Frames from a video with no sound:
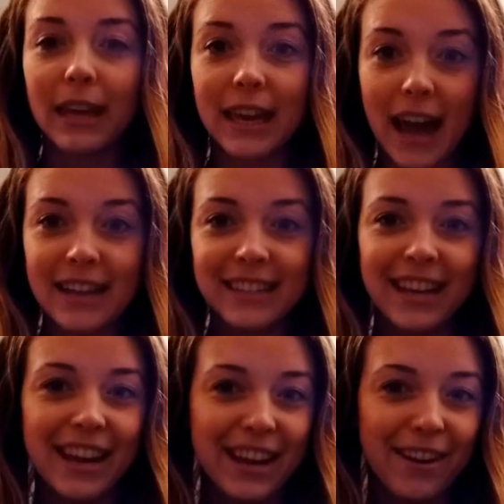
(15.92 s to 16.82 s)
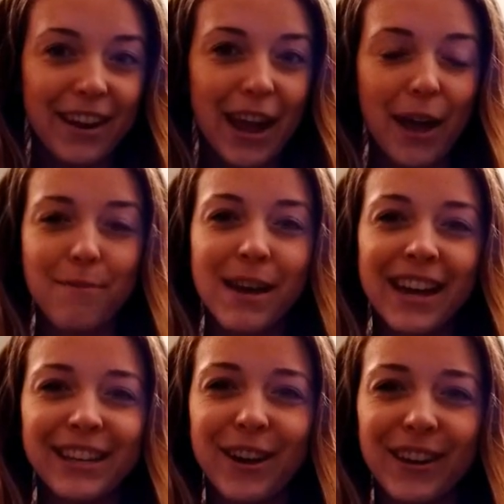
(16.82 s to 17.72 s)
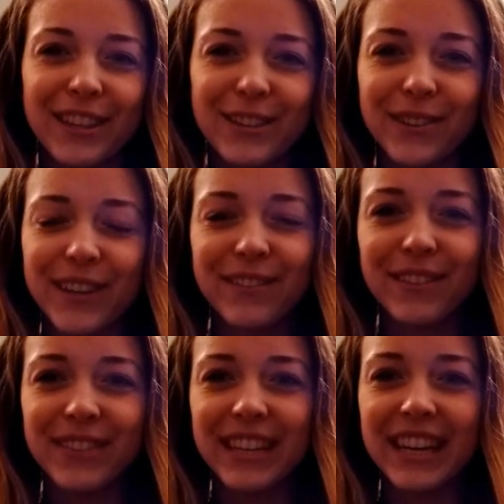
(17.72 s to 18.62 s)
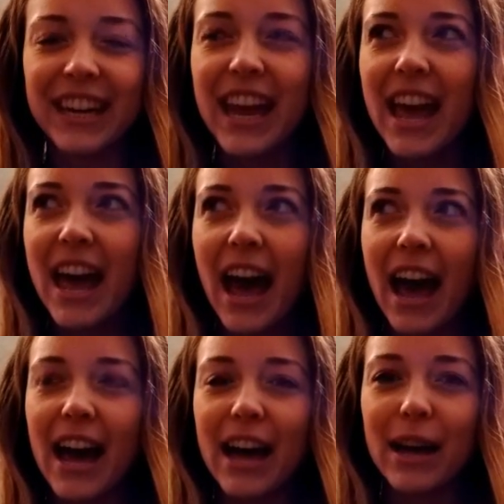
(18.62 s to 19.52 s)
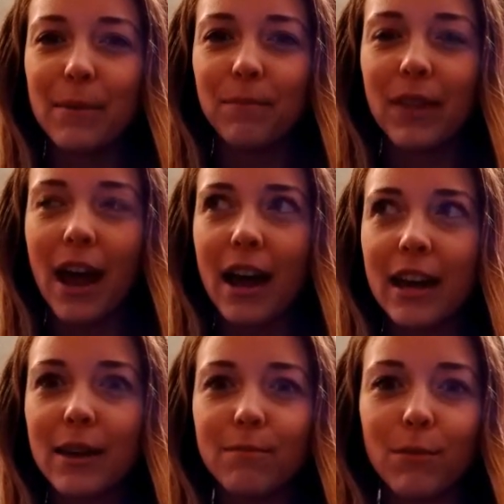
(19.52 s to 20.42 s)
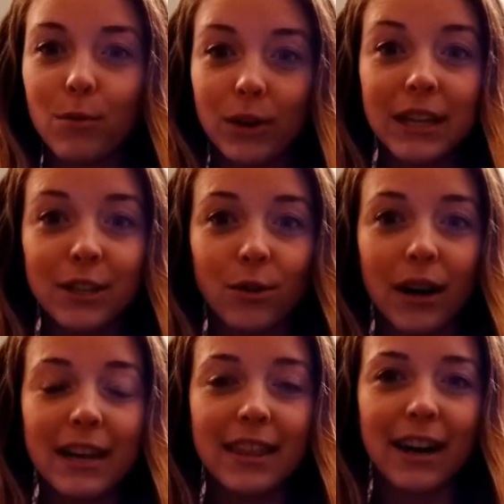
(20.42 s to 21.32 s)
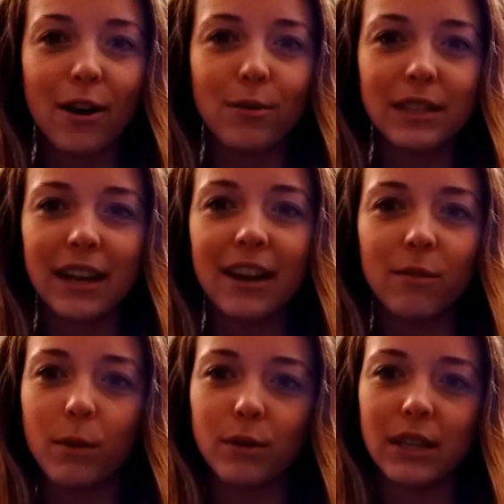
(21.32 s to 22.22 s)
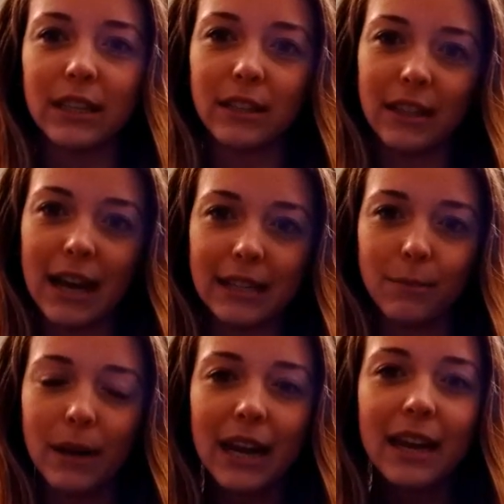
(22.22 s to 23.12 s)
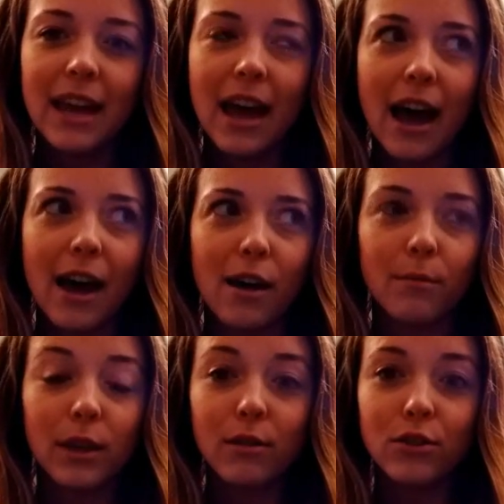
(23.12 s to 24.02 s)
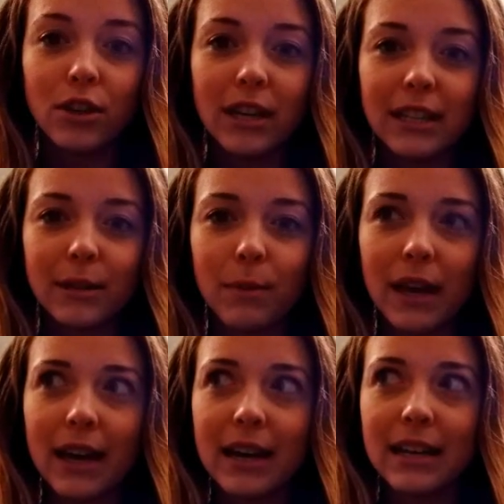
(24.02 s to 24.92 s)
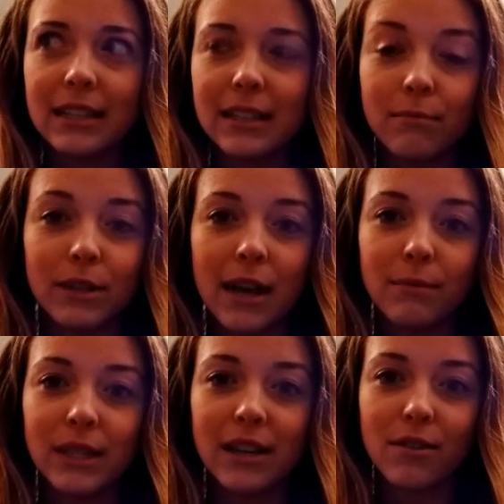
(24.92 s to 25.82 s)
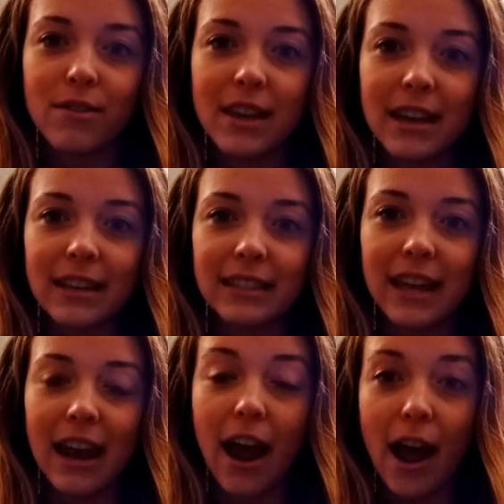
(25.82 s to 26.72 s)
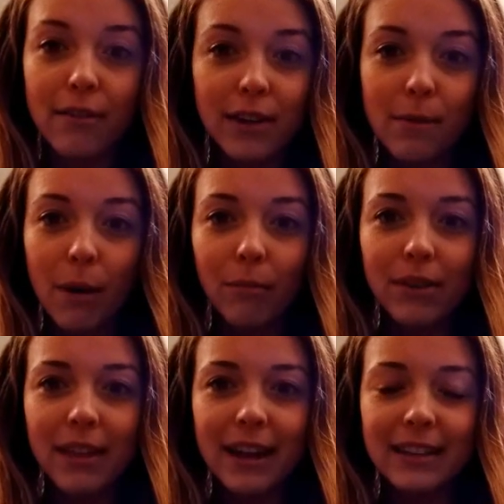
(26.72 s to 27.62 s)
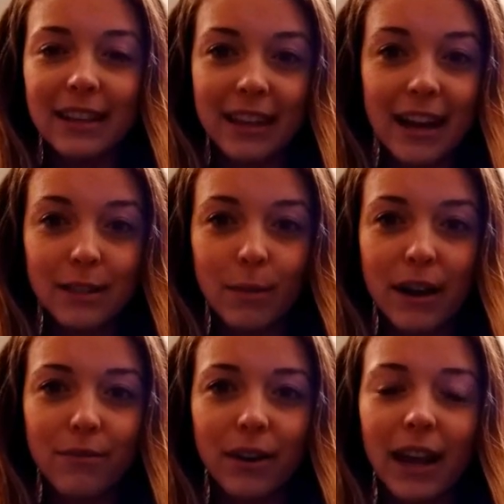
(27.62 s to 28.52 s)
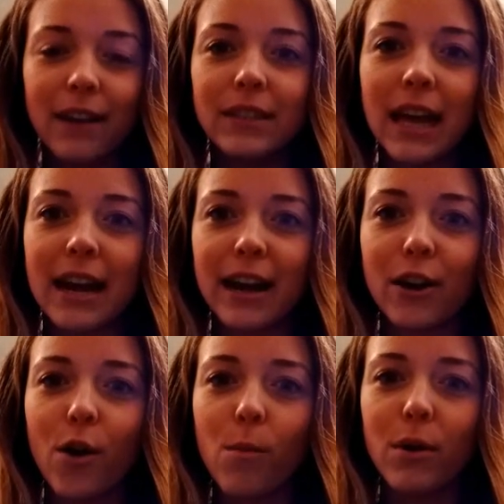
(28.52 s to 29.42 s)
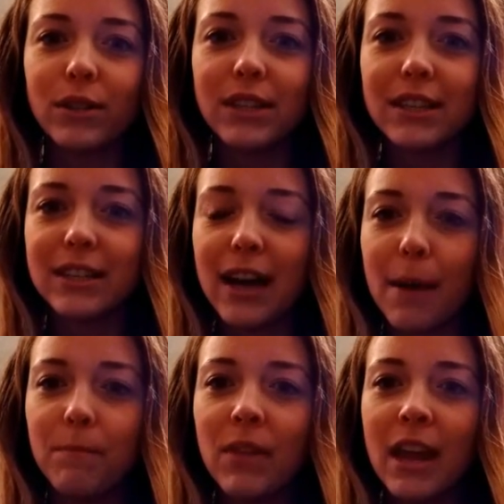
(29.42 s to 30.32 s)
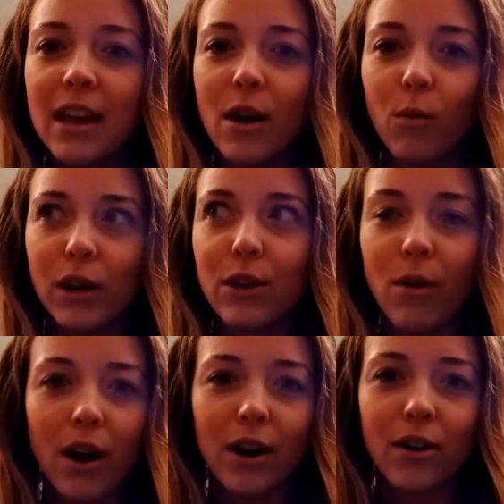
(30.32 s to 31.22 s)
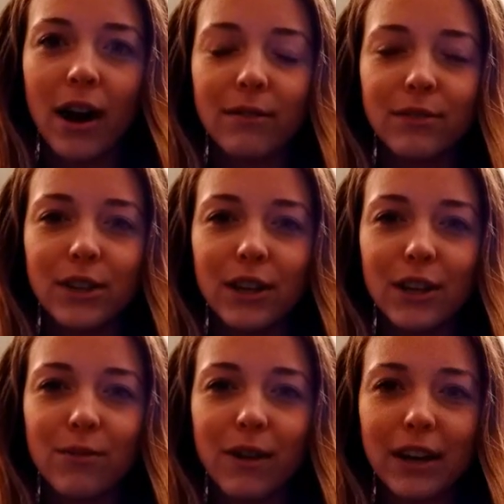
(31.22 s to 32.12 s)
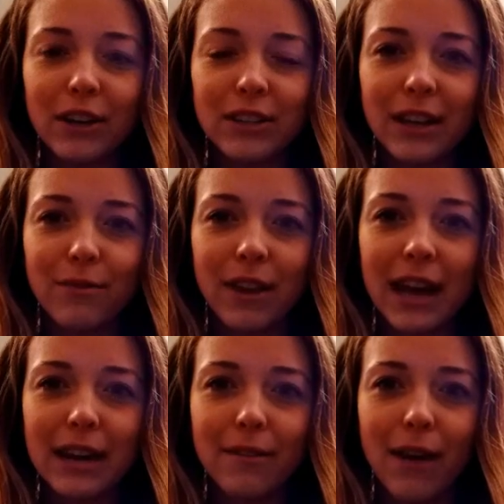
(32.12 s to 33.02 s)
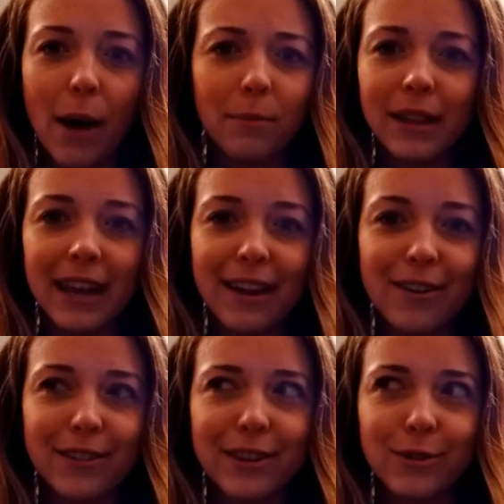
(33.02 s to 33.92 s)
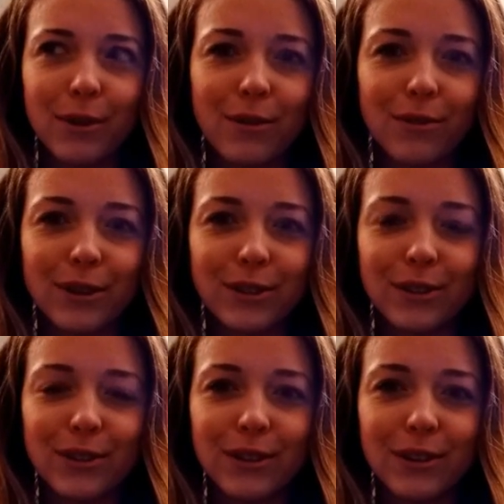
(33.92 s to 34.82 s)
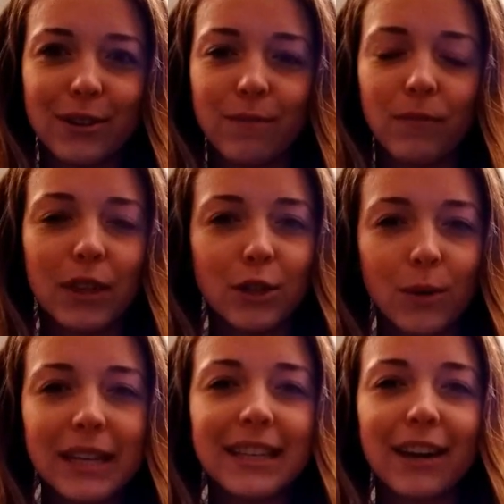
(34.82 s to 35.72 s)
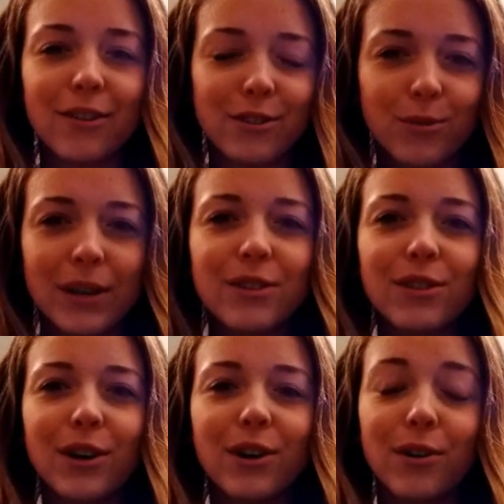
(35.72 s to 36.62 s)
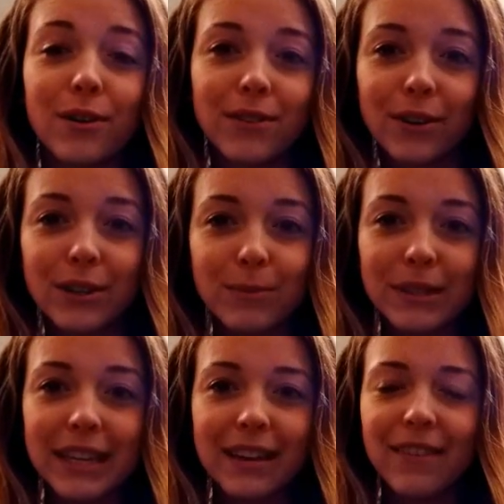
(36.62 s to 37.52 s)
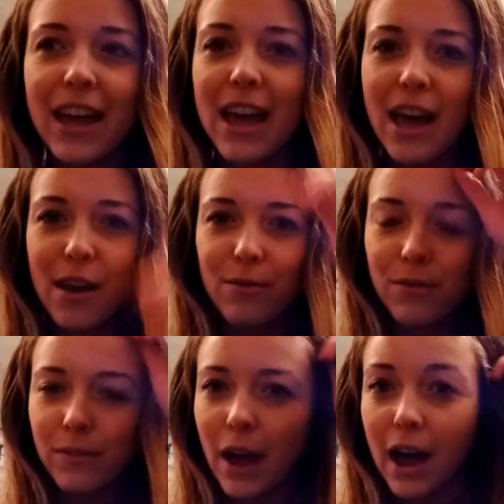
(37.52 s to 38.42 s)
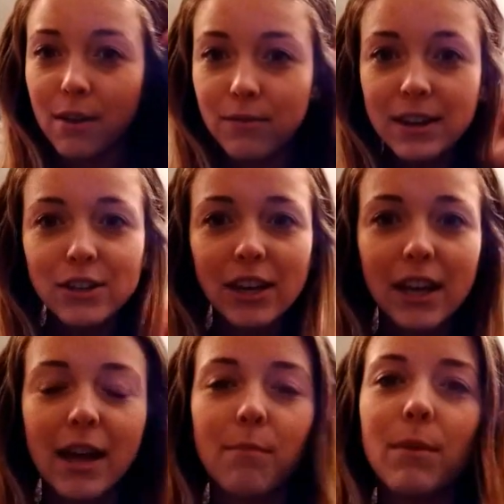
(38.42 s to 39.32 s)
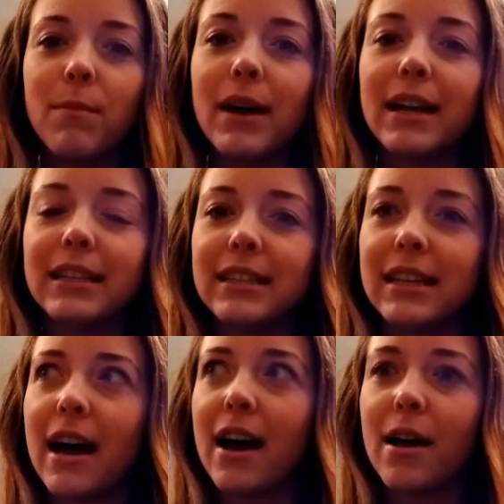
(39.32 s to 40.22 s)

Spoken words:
Yes, here I am doing the 2015. I'm really sorry that I always kind of post these last minute. Usually it's because sometimes they're things that I've come up with last minute for gifts, and I know most of the time when you are a crafter, you find yourself kind of up late on the 21st or the 22nd or the 23rd or even Christmas Eve, finishing a couple bits.